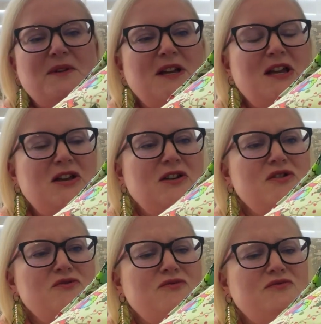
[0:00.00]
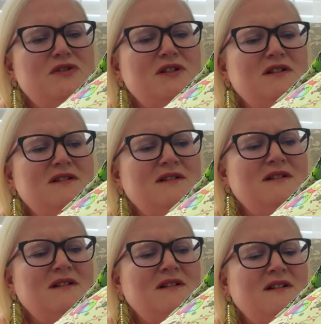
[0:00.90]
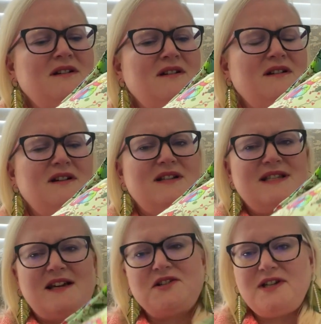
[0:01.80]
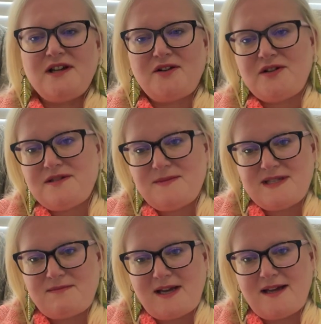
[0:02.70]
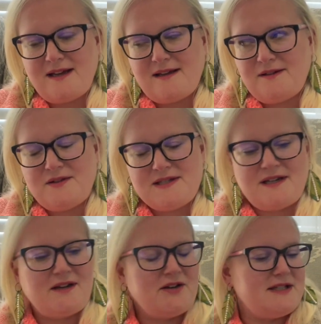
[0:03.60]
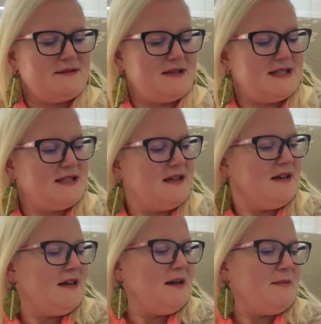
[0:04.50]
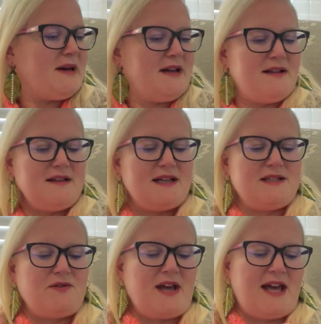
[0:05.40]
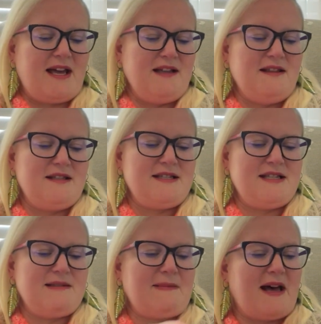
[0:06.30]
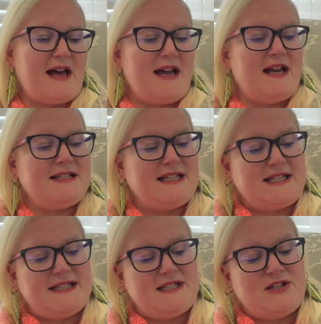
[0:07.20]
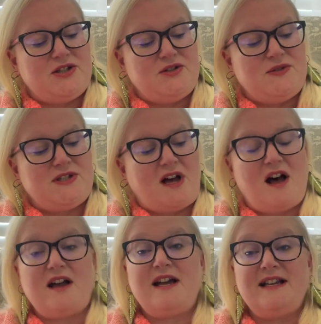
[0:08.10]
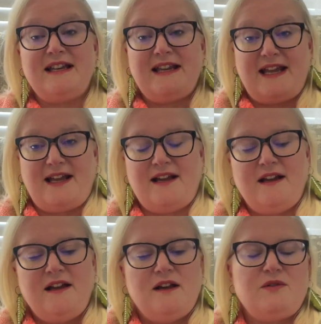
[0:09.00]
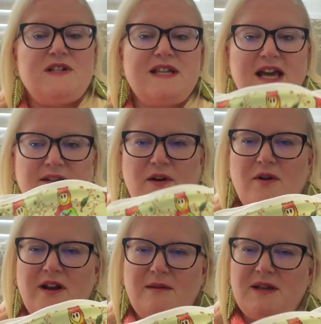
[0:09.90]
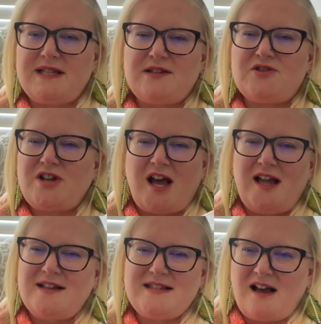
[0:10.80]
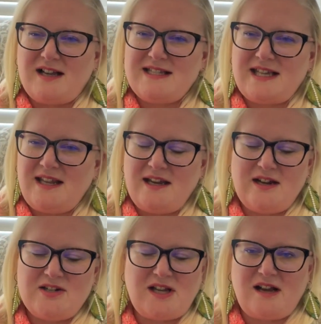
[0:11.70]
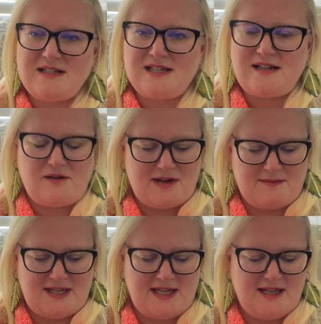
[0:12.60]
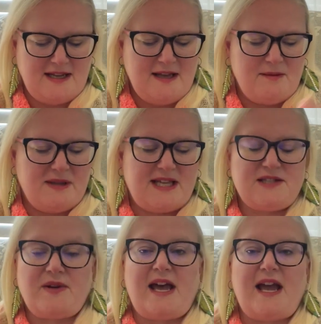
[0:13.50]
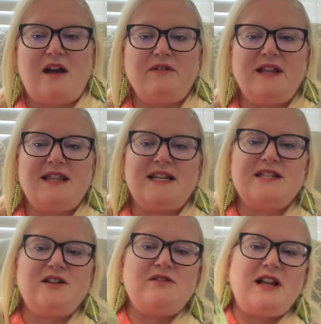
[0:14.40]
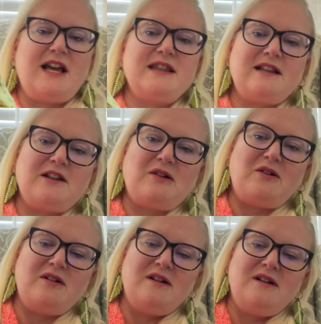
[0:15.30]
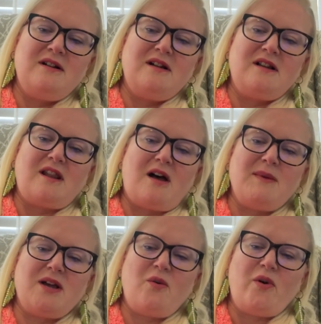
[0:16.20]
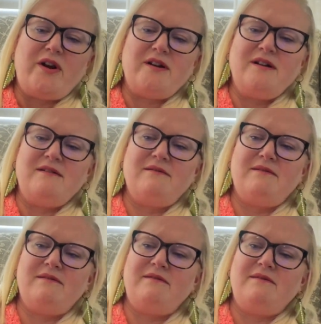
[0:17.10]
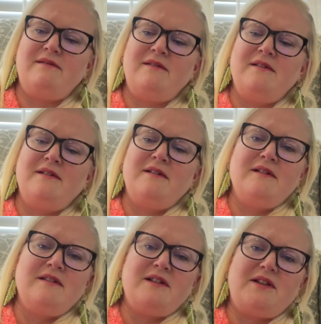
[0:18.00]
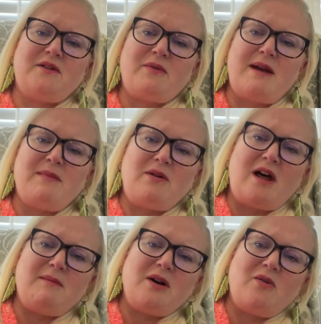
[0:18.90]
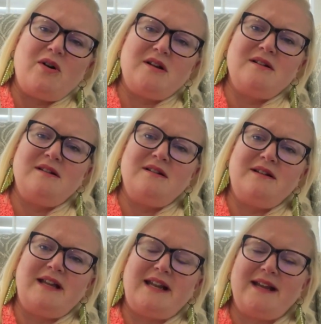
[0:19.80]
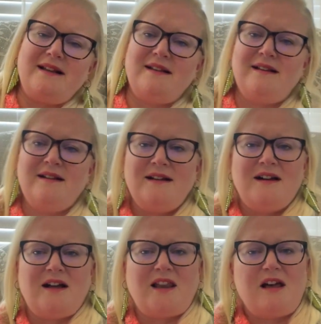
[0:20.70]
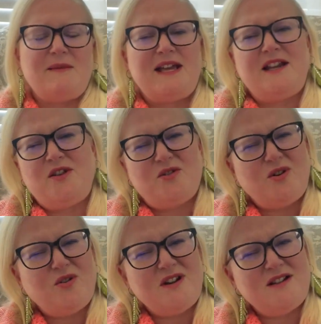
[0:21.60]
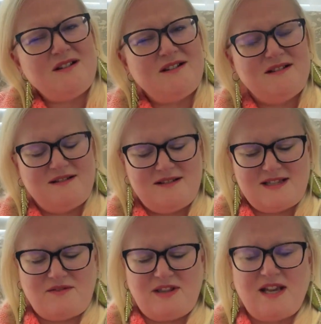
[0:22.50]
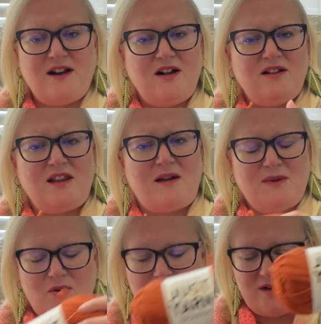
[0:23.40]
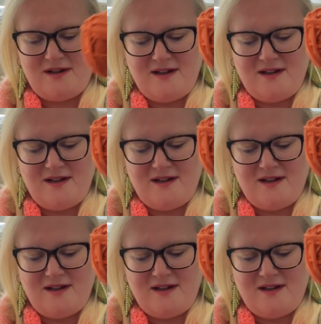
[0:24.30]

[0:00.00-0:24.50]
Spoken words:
cute, it's actually a Christmas bag. I know it's not Christmas, but that's okay. This is by Addicted to Sock Knitting, which is kind of ironic because there's not socks in here. Socks is not what I'm knitting, but that's okay. I really think it's cute. I like the little llama-corn, the little rainbow llama-corn knitting, a llama and a unicorn. Is that what they call it, llama-corn?